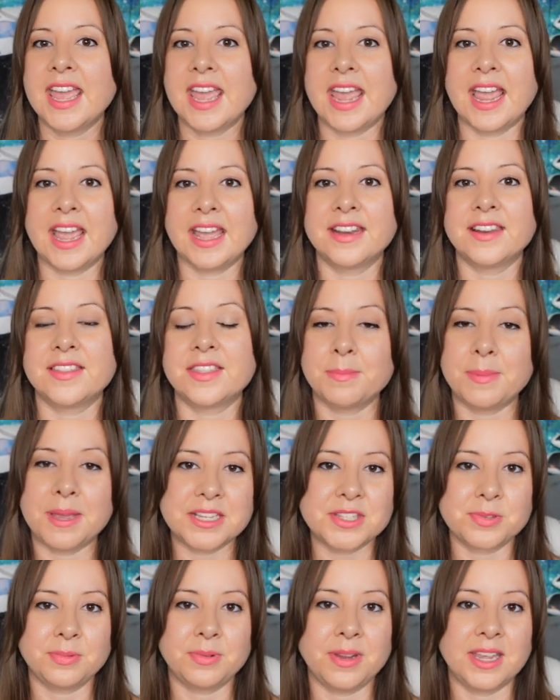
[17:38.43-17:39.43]
And the
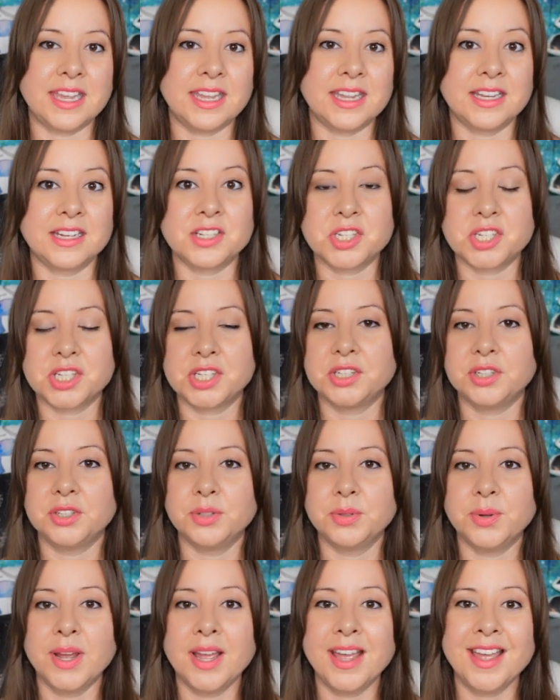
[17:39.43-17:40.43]
best way
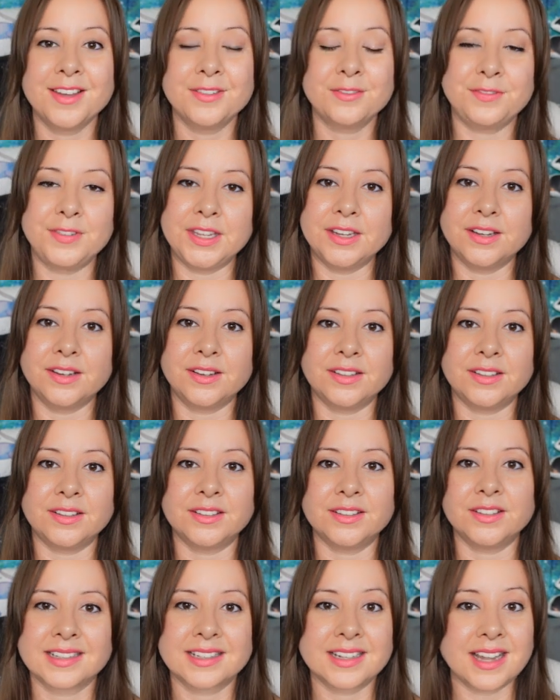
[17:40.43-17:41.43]
to feel
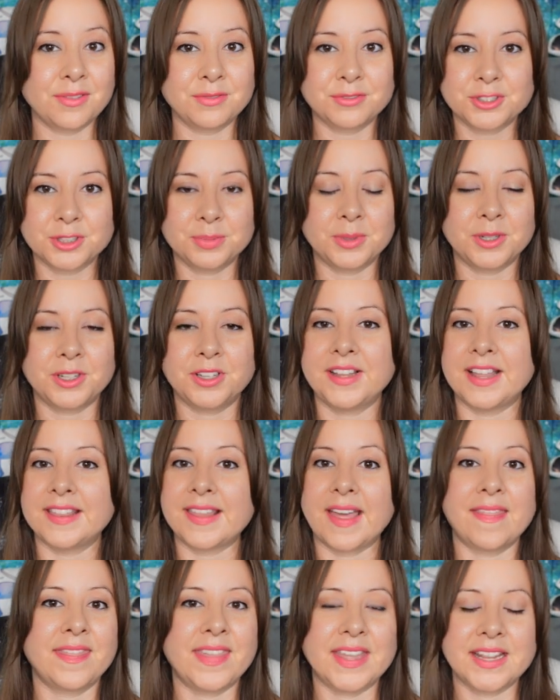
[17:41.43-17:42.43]
comfortable and
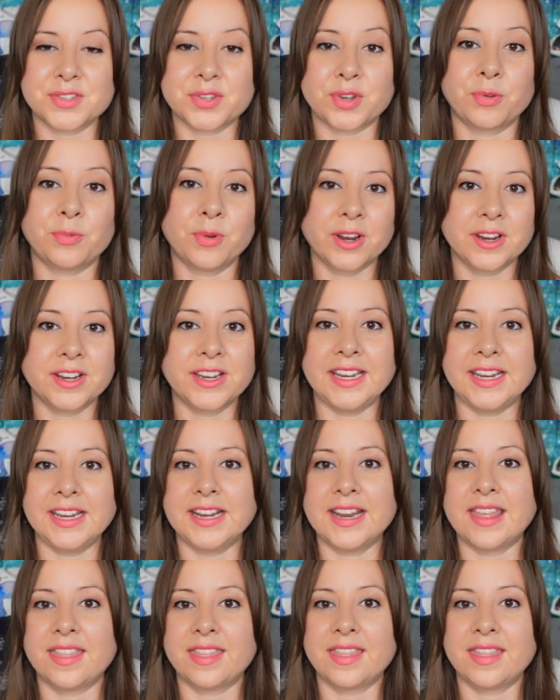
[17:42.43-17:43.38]
that things are working,